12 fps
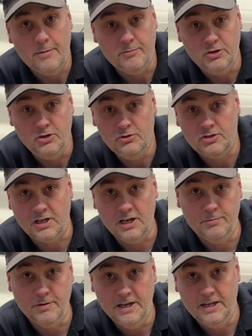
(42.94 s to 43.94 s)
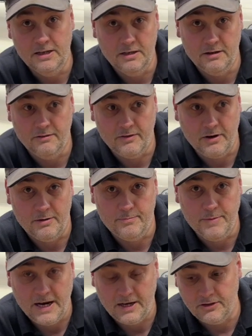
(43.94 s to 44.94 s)
used to keep it in the very
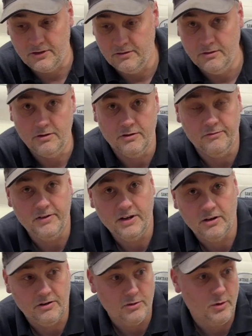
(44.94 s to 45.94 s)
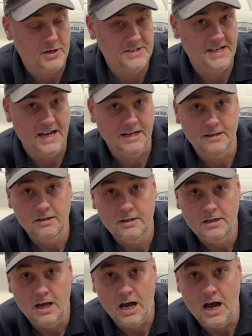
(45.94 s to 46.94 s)
back of the vehicle of the 110,
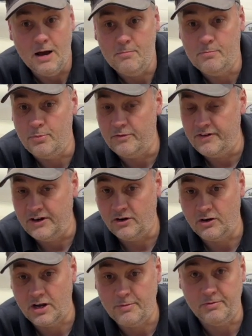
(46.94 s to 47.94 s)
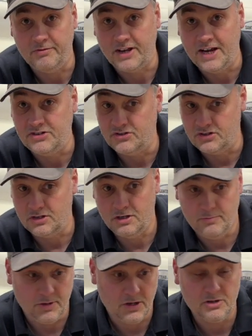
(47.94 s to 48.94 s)
but found on a couple of occasions
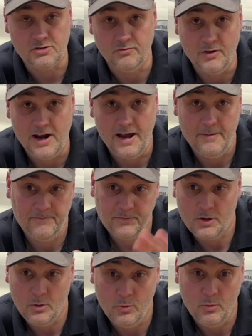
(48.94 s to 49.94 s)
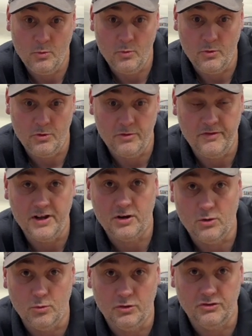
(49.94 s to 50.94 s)
because of where the vehicle
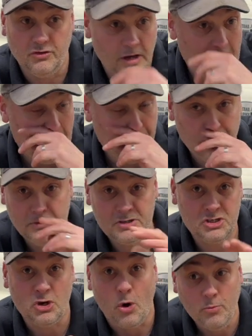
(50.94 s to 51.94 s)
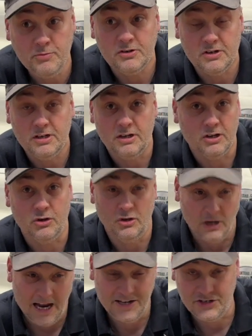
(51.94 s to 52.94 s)
was stopped, it couldn't
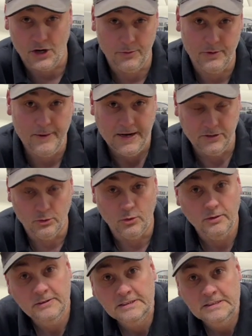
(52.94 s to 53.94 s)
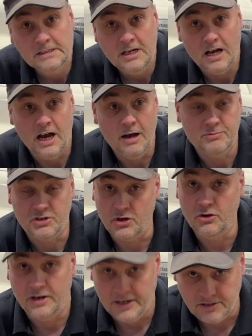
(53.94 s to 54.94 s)
actually open the back door, so you
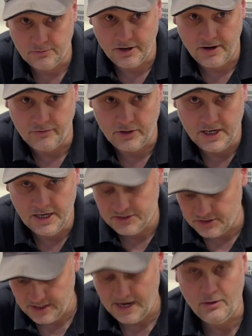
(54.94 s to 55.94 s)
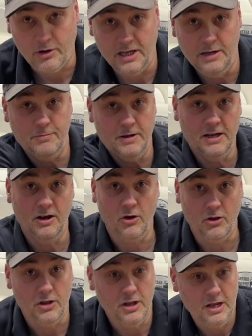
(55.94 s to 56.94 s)
couldn't get to the recovery kit. So now I keep it
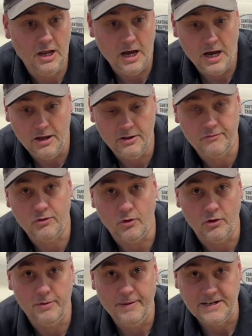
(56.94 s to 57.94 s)
on the floor on the back